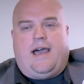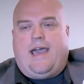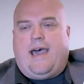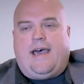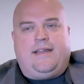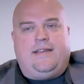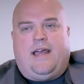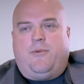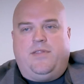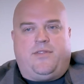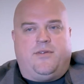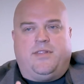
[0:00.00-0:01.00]
i had i
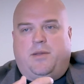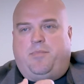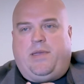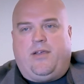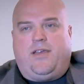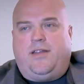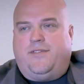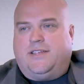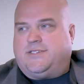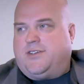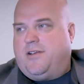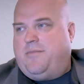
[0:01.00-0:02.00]
went through a little period of
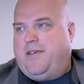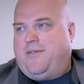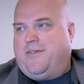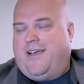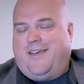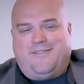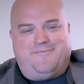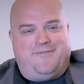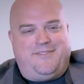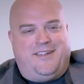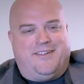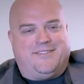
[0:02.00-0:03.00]
discernment where i
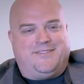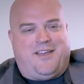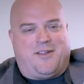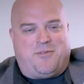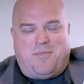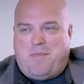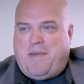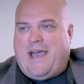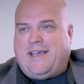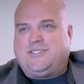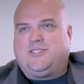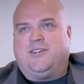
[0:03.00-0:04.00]
you know talked to my
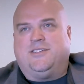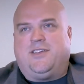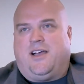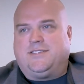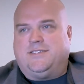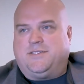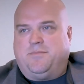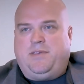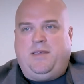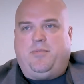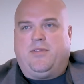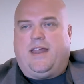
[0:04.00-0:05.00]
pastor and talked to some
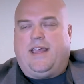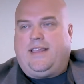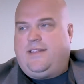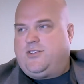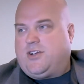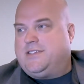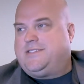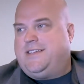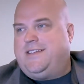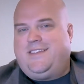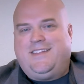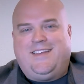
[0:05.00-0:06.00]
people that i
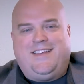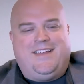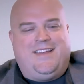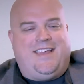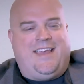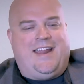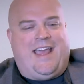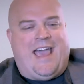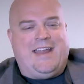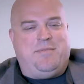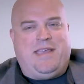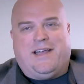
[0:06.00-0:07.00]
trusted and it
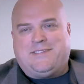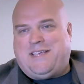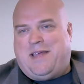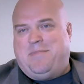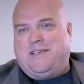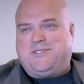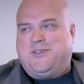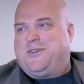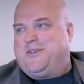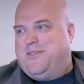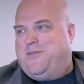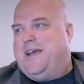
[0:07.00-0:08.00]
had to be outside my
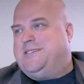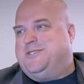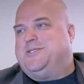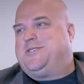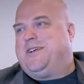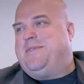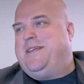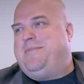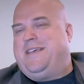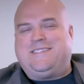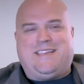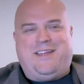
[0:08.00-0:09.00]
circle of Wiser Distributing
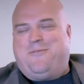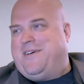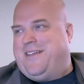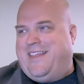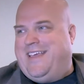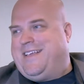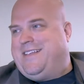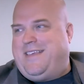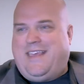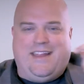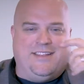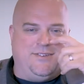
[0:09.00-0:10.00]
because I didn't want to like
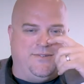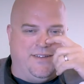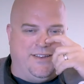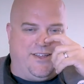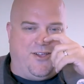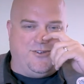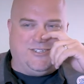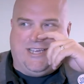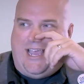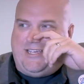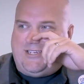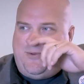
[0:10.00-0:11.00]
get into a
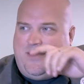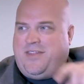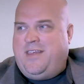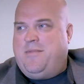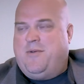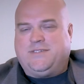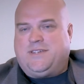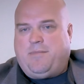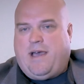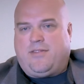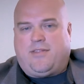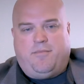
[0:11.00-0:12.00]
negotiation with them. It wasn't
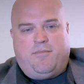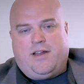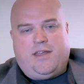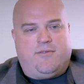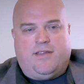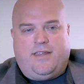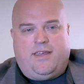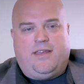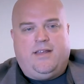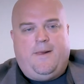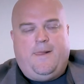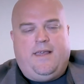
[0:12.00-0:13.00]
about the money really;
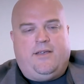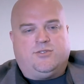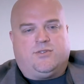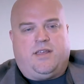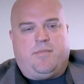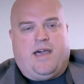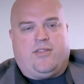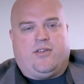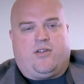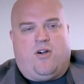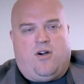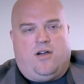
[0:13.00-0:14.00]
it was really about the
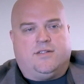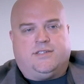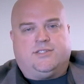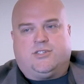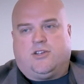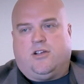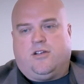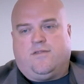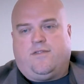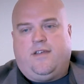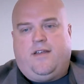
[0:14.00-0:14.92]
call to serve.